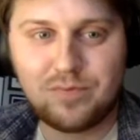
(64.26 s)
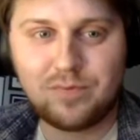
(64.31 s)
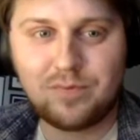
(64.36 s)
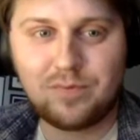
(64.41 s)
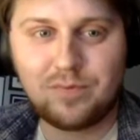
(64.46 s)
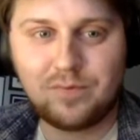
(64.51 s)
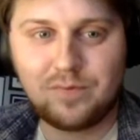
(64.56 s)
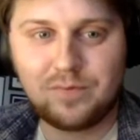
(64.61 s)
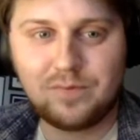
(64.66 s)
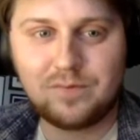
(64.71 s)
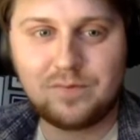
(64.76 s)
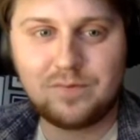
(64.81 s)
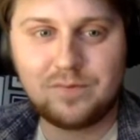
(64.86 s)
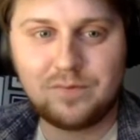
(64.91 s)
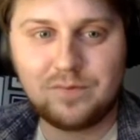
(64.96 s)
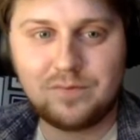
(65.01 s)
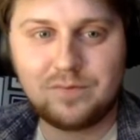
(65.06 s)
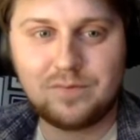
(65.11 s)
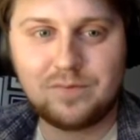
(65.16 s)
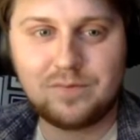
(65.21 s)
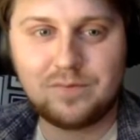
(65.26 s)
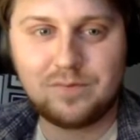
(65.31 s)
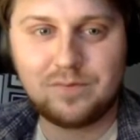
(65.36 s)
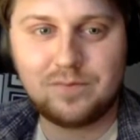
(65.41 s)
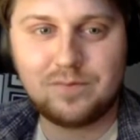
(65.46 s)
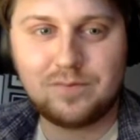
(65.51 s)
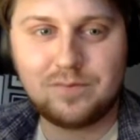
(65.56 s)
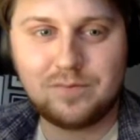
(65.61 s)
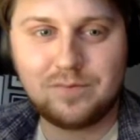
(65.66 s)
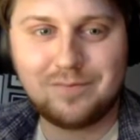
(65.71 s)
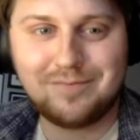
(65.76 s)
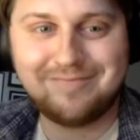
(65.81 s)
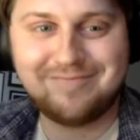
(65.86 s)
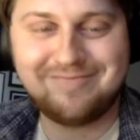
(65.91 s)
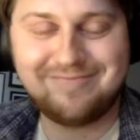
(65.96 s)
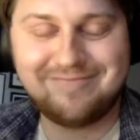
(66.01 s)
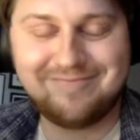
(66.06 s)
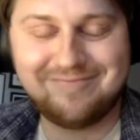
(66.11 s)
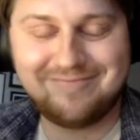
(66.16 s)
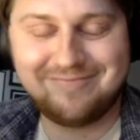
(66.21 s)

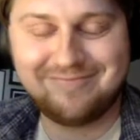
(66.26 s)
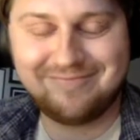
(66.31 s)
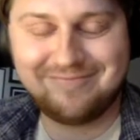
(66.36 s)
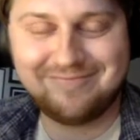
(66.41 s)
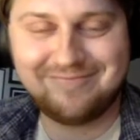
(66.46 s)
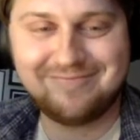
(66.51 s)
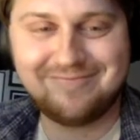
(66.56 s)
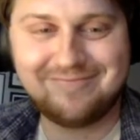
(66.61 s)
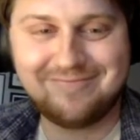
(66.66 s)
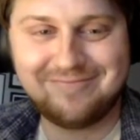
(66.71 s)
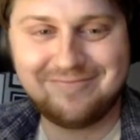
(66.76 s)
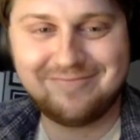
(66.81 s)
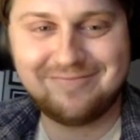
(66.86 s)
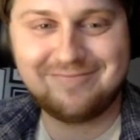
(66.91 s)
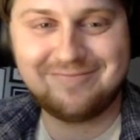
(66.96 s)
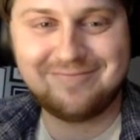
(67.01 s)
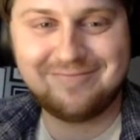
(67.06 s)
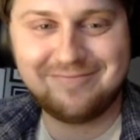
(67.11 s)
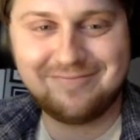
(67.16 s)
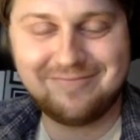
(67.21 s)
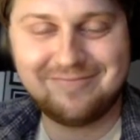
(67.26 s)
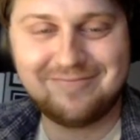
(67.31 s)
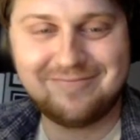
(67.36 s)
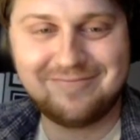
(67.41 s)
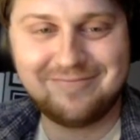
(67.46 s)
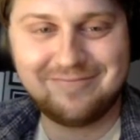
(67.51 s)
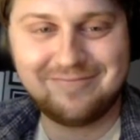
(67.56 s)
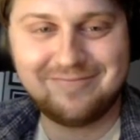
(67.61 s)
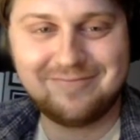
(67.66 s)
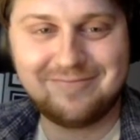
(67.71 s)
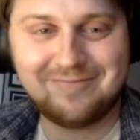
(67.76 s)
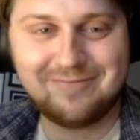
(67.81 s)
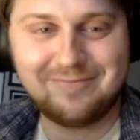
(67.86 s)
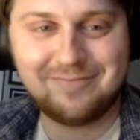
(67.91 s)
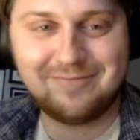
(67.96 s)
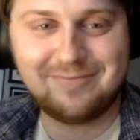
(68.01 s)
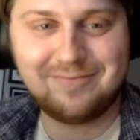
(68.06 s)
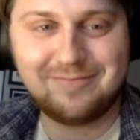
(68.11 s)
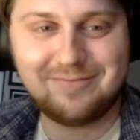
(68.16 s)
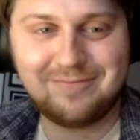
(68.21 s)

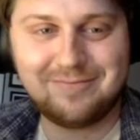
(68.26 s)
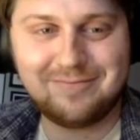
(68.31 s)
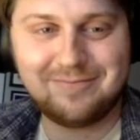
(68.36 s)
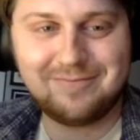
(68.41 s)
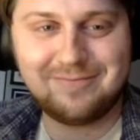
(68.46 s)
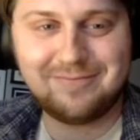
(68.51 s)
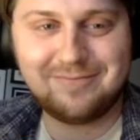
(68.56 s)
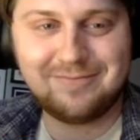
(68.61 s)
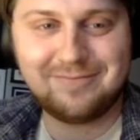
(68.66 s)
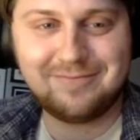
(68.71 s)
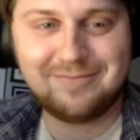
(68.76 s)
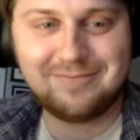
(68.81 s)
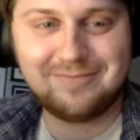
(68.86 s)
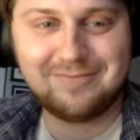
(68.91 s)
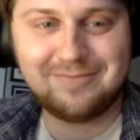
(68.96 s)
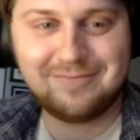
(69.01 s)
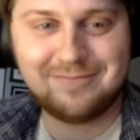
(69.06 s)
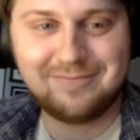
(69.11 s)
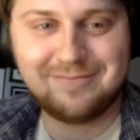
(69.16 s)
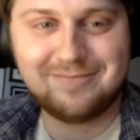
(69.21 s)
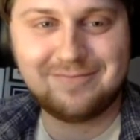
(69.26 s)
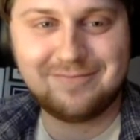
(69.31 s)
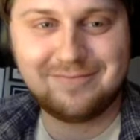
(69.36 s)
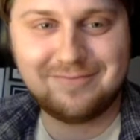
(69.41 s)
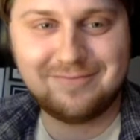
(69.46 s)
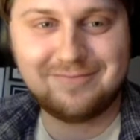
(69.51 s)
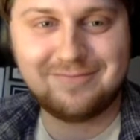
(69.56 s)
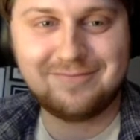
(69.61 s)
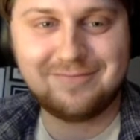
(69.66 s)
(silent)